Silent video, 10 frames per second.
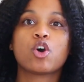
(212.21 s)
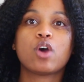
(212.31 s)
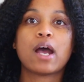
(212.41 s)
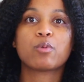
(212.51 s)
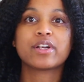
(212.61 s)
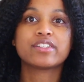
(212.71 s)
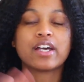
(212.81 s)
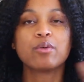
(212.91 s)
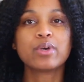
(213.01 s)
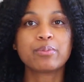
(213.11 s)
so we're
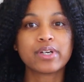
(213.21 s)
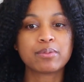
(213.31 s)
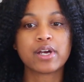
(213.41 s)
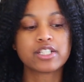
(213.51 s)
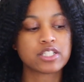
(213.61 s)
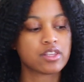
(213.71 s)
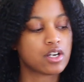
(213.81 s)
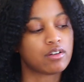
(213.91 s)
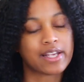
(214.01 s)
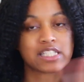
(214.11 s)
done with pretty much
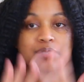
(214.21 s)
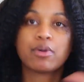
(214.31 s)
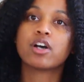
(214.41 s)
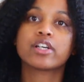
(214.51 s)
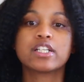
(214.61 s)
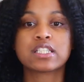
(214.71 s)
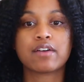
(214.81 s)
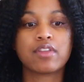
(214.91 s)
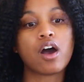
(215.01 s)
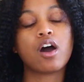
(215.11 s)
the like smell goods
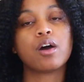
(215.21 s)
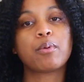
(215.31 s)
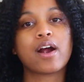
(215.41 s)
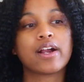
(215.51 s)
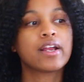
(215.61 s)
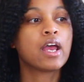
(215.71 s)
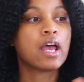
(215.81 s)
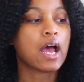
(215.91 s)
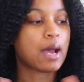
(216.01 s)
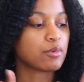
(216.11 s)
of the haul part.
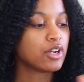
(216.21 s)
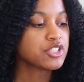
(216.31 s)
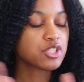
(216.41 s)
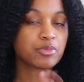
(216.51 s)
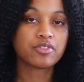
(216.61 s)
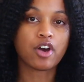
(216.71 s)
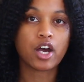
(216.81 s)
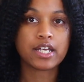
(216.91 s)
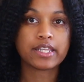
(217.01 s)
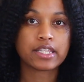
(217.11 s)
I'm going to move
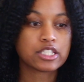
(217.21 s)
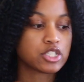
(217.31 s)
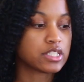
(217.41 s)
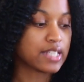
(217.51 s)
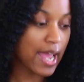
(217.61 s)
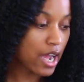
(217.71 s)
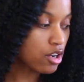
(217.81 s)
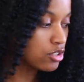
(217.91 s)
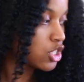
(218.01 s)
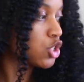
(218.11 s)
on
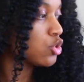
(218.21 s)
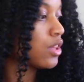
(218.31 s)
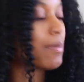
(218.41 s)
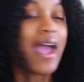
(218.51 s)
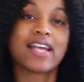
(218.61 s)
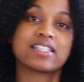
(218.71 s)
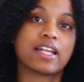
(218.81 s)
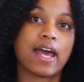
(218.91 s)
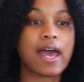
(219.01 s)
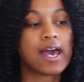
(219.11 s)
now to the bags
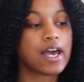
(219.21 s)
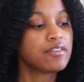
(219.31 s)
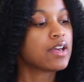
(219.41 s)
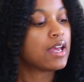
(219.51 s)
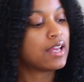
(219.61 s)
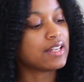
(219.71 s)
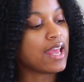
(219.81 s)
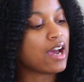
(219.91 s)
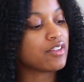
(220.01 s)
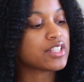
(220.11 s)
that I have.
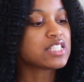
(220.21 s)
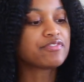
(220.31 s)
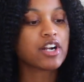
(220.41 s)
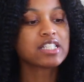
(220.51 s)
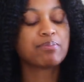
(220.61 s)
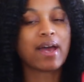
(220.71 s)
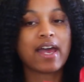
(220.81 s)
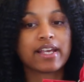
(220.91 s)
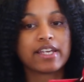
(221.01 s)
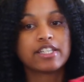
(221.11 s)
Now, this first
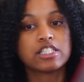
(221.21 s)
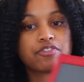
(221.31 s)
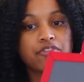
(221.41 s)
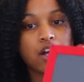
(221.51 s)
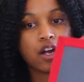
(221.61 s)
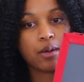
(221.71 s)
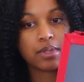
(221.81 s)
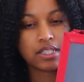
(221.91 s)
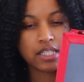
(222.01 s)
bag is from